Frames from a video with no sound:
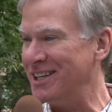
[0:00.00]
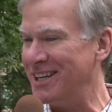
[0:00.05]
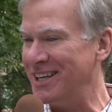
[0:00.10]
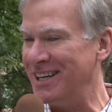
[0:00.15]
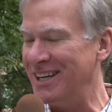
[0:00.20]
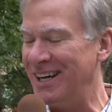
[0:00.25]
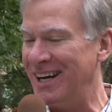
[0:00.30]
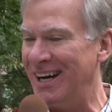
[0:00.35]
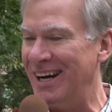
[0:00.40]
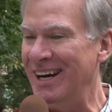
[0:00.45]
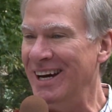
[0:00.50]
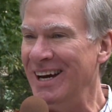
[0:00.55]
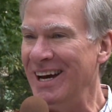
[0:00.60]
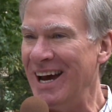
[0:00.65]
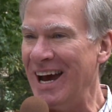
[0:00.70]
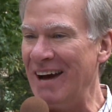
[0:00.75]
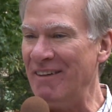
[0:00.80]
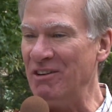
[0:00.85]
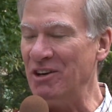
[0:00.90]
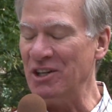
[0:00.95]
and uh,
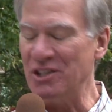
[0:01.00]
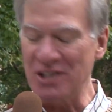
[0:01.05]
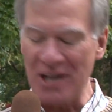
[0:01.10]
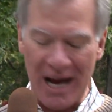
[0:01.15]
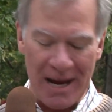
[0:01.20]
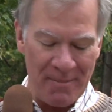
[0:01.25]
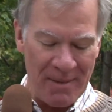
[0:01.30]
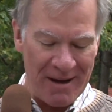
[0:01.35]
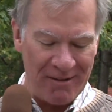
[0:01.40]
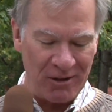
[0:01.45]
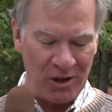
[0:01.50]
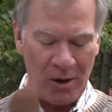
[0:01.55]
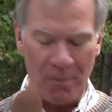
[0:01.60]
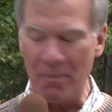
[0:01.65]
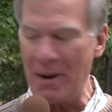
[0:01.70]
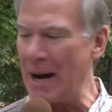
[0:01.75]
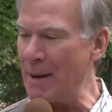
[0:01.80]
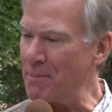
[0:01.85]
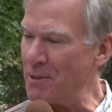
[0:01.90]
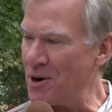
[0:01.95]
have a good time, have a little
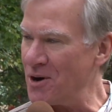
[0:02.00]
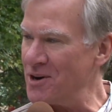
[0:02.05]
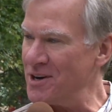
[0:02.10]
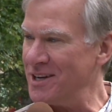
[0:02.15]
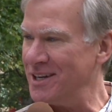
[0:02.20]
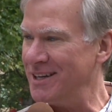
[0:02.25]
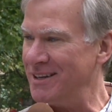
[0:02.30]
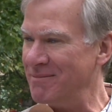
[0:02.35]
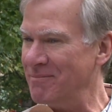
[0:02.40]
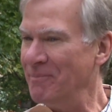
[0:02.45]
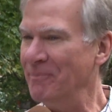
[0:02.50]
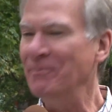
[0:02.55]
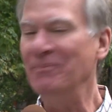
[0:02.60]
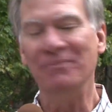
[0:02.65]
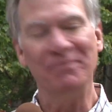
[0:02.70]
popcorn, and